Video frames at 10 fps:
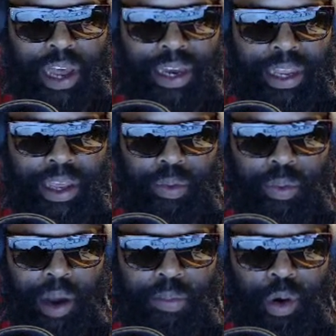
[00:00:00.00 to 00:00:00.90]
that I did
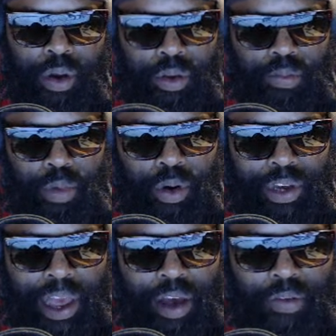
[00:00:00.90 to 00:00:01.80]
where I broke
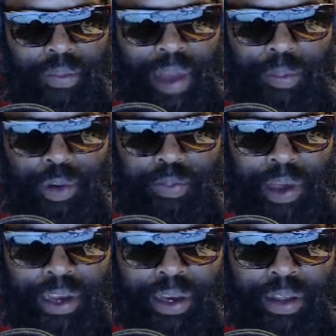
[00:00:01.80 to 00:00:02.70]
down from that
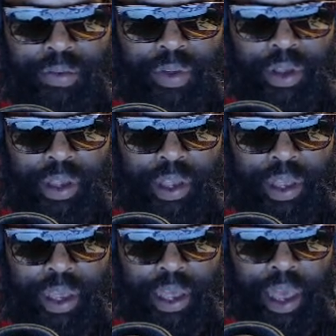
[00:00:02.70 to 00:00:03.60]
perspective.
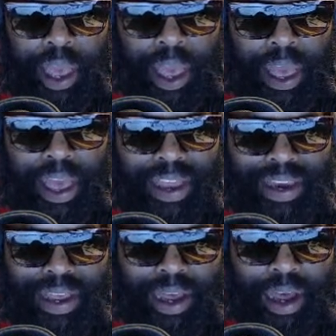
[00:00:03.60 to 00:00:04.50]

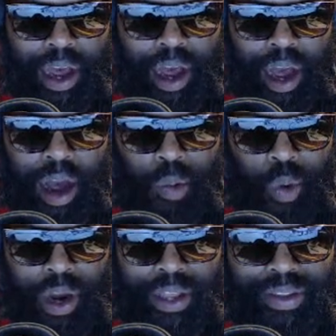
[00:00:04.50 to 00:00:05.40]
And I
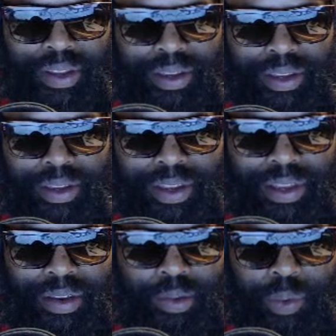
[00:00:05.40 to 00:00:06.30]
wanted to,
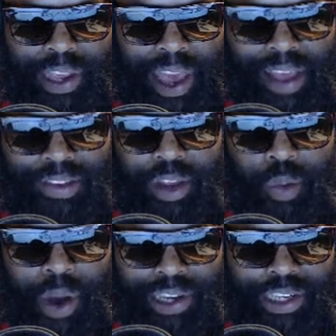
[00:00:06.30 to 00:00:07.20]
when he asked the
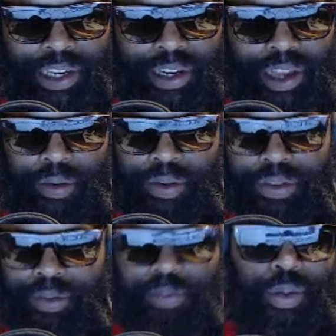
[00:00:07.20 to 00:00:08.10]
question, it
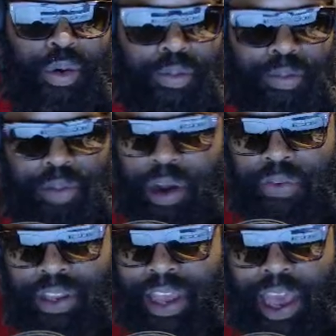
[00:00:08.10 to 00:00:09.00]
was boom,
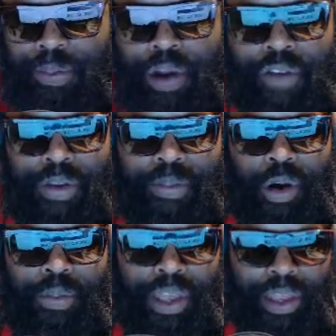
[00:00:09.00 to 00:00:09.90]
perfect day, perfect
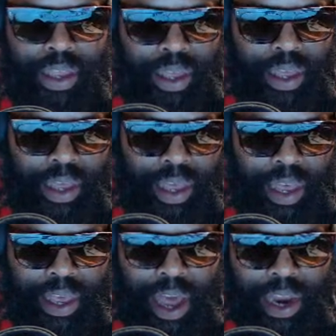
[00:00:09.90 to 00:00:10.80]
moment.
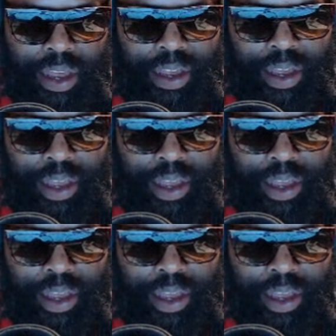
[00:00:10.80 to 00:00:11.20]
It kind of